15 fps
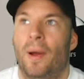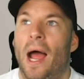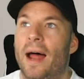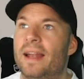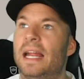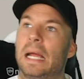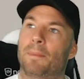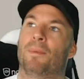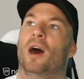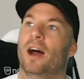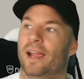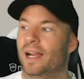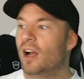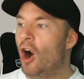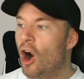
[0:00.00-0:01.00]
are panic
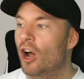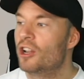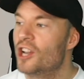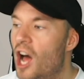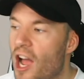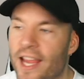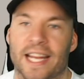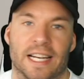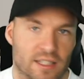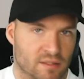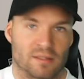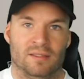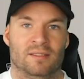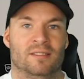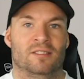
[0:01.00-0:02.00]
buying
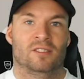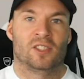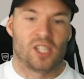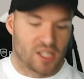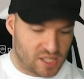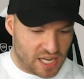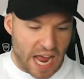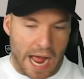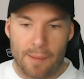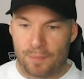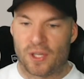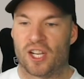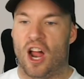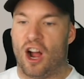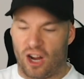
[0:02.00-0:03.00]
online. Just
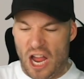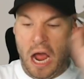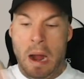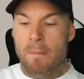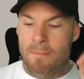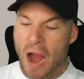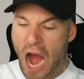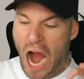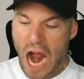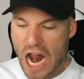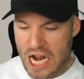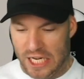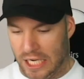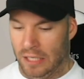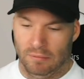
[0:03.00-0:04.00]
caps lock.
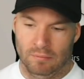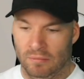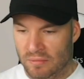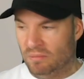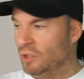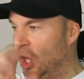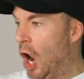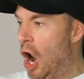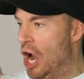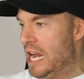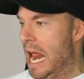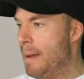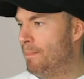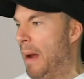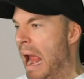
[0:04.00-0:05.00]
Milk!
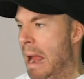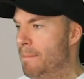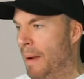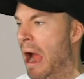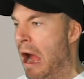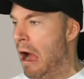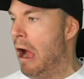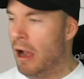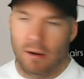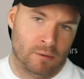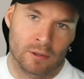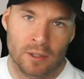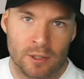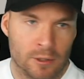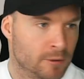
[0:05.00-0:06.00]
Toilet
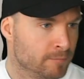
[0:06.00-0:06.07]
paper!